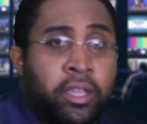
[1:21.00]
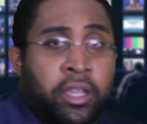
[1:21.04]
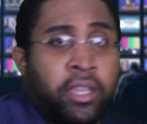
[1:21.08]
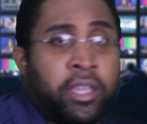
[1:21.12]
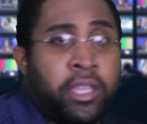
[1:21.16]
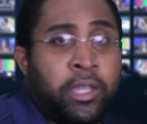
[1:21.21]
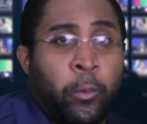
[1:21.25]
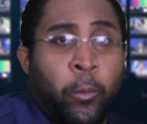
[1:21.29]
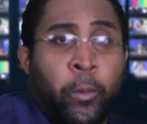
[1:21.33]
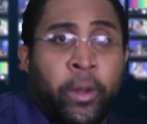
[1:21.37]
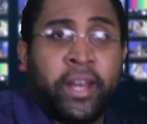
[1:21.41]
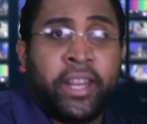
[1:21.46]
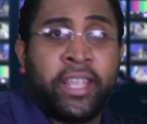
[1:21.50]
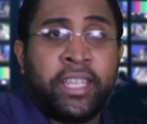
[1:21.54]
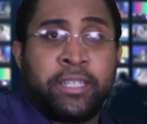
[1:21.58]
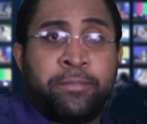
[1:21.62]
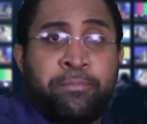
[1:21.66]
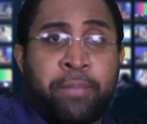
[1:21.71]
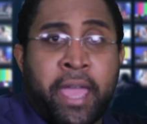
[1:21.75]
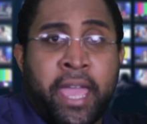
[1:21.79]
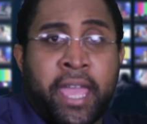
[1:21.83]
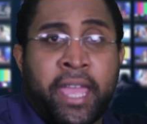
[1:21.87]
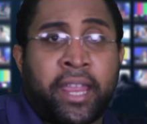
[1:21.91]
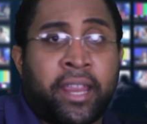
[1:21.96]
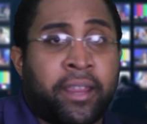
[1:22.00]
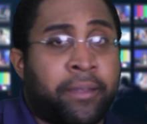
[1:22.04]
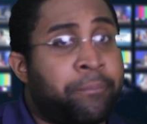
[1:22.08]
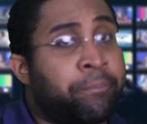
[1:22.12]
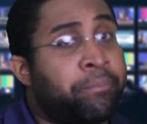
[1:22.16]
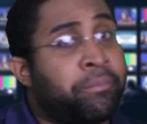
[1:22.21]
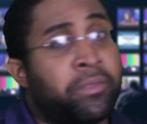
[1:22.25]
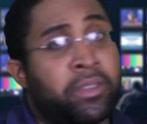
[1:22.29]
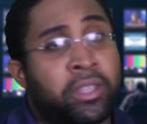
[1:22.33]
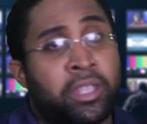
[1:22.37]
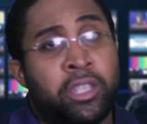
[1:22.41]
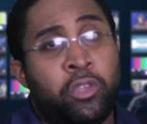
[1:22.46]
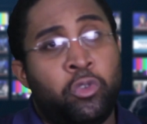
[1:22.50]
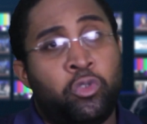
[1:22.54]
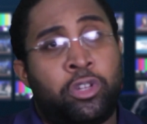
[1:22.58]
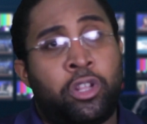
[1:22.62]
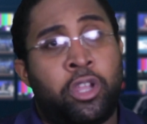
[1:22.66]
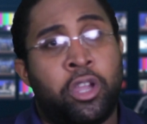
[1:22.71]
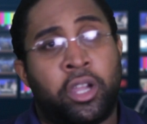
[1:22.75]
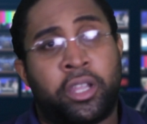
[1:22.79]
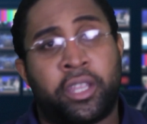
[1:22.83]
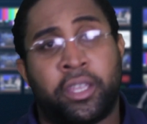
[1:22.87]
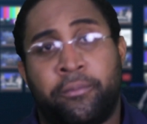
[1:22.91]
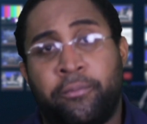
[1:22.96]
He went in his bag. He was
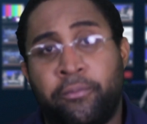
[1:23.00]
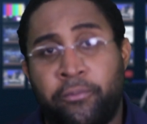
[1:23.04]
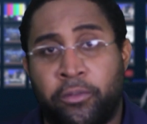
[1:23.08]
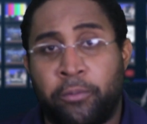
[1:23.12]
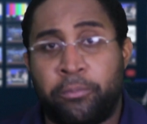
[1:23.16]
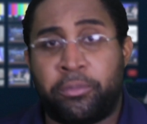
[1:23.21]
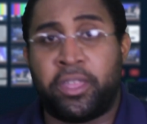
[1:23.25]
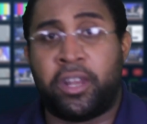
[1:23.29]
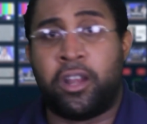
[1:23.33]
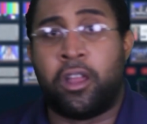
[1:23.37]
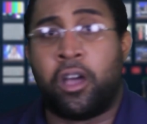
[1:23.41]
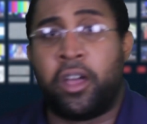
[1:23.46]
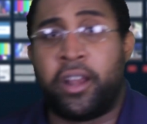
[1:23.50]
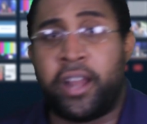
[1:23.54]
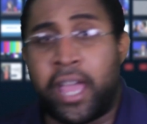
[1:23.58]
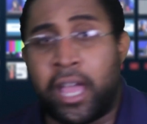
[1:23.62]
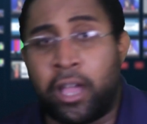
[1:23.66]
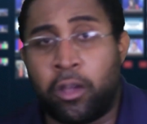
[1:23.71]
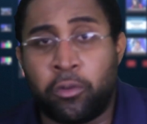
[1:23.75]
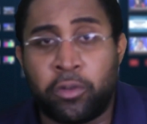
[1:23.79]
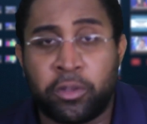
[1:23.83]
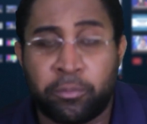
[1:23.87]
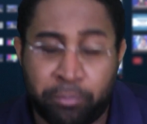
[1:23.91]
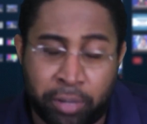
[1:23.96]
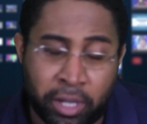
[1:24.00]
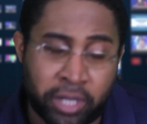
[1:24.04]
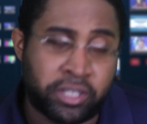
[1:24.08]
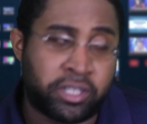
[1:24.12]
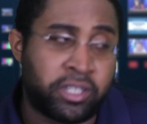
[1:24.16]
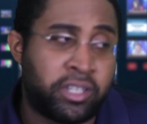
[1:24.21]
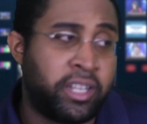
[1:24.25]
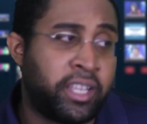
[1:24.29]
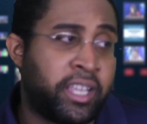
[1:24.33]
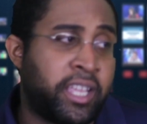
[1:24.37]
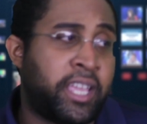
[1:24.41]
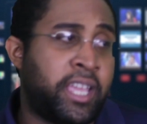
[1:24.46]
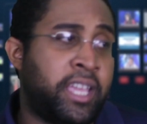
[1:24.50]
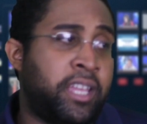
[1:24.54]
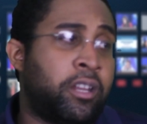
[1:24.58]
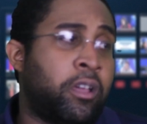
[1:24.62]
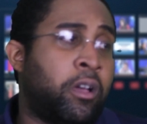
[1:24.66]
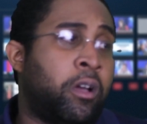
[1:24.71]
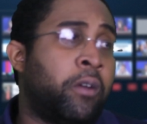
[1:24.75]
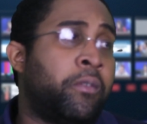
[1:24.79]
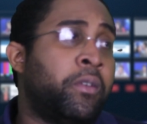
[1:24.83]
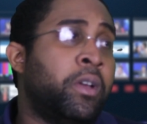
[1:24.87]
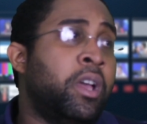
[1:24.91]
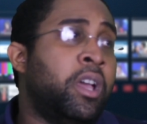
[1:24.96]
cooking from then on out, punch a nigga head
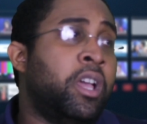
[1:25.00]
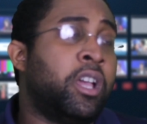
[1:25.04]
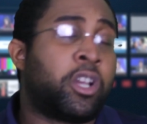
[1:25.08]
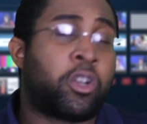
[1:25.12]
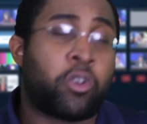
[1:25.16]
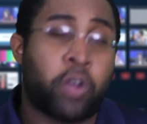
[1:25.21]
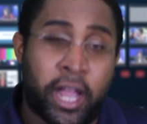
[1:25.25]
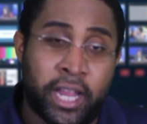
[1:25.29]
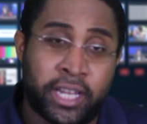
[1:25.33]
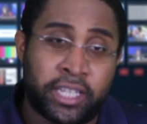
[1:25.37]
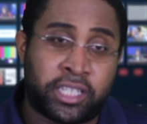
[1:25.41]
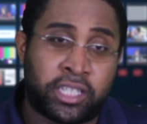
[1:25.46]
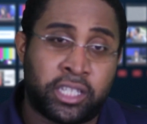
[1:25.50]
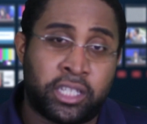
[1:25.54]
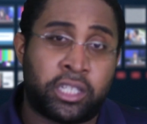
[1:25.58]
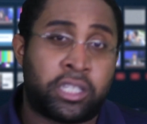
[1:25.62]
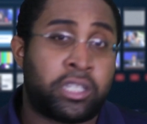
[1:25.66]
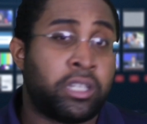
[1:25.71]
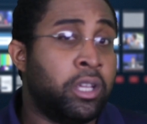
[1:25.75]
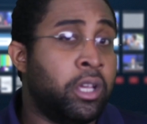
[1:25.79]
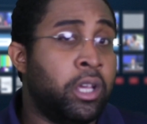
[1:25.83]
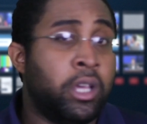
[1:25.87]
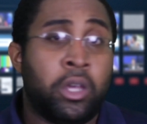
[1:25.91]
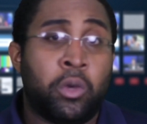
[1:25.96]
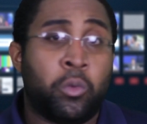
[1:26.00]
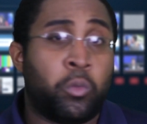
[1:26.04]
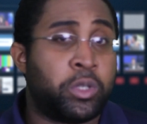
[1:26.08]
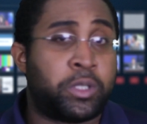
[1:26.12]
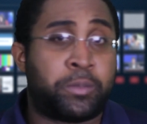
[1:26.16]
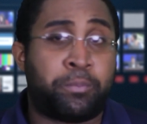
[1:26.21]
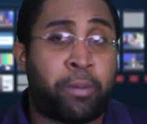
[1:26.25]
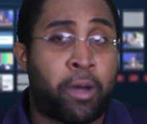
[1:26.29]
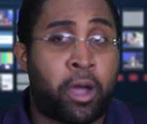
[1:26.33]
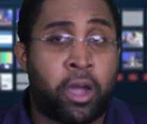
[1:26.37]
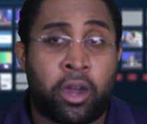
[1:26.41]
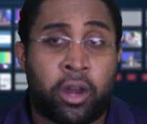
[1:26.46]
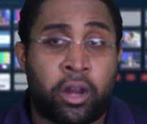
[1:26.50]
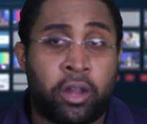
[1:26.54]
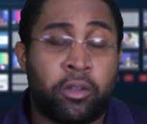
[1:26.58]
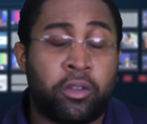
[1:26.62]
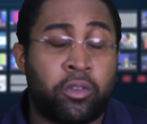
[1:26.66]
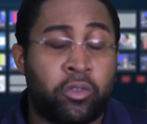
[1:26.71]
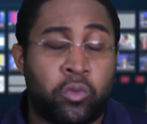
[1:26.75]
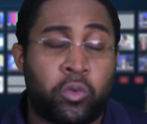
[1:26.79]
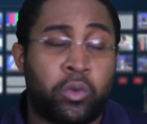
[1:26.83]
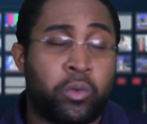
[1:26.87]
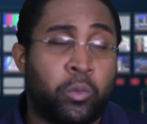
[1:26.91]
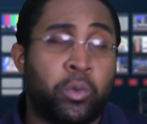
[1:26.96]
off. Crisis was
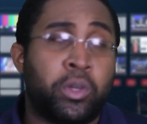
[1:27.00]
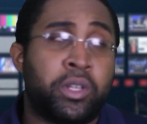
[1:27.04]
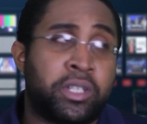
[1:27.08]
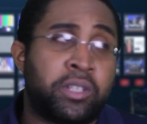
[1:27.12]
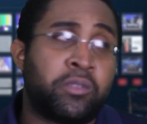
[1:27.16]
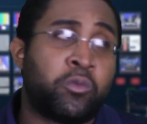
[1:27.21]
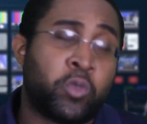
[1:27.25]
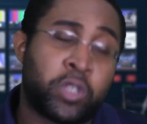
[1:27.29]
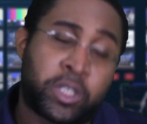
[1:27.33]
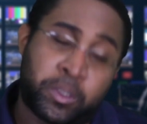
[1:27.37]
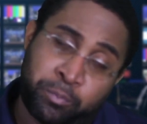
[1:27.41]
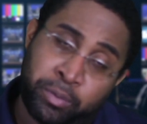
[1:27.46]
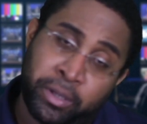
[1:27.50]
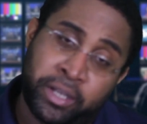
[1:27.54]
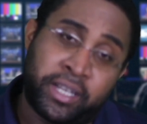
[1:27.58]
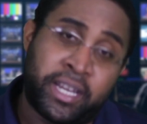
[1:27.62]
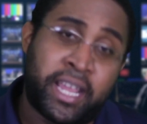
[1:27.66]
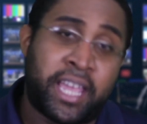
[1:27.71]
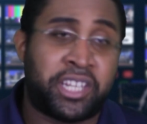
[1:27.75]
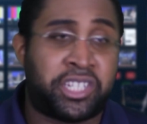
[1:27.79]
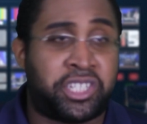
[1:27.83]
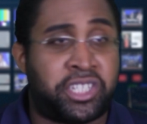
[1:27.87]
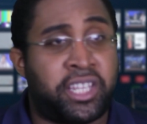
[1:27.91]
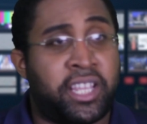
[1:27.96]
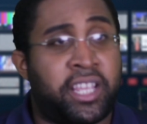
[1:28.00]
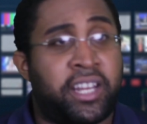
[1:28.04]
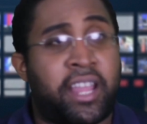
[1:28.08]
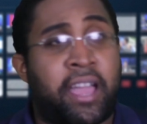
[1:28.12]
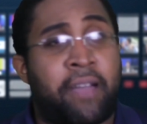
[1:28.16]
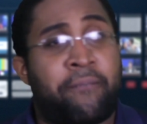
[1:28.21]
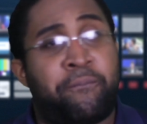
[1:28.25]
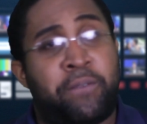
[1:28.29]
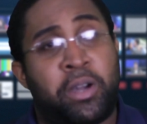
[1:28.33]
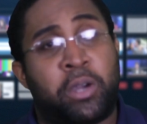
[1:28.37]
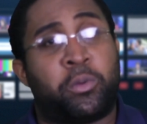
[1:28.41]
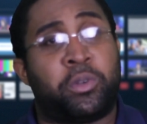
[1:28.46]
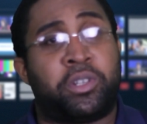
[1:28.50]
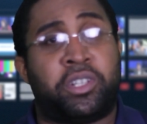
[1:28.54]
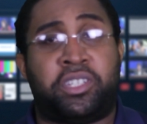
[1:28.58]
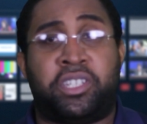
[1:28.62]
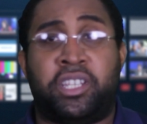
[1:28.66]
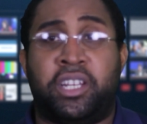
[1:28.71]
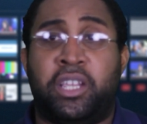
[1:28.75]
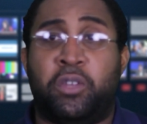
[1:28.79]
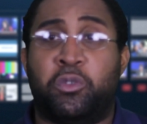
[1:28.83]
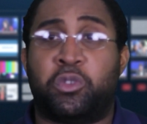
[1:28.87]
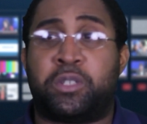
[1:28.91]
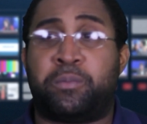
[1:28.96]
spit that shit. I fuck with the
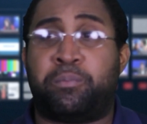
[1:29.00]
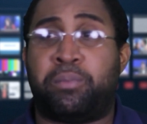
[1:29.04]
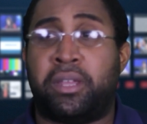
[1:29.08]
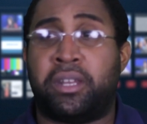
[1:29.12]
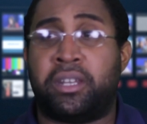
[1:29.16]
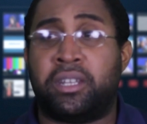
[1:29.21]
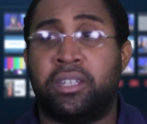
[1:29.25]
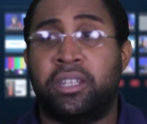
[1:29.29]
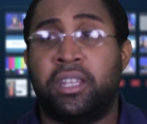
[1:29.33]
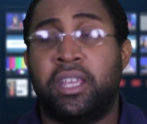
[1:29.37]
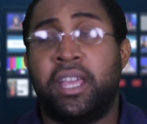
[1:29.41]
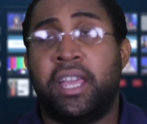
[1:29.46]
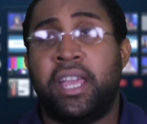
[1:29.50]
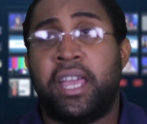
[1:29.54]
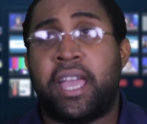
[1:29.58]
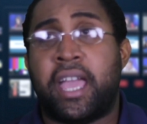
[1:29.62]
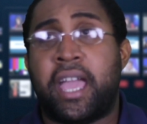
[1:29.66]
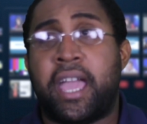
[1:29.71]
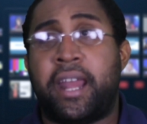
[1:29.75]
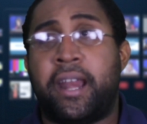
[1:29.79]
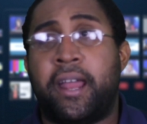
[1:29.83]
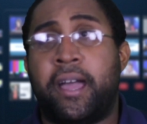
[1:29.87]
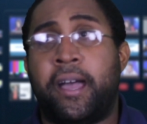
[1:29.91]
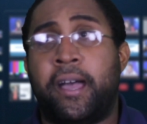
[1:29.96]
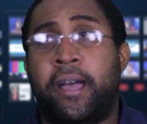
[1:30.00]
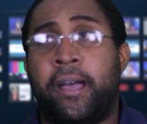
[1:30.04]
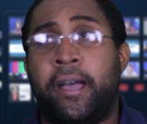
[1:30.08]
shit he was spitting, and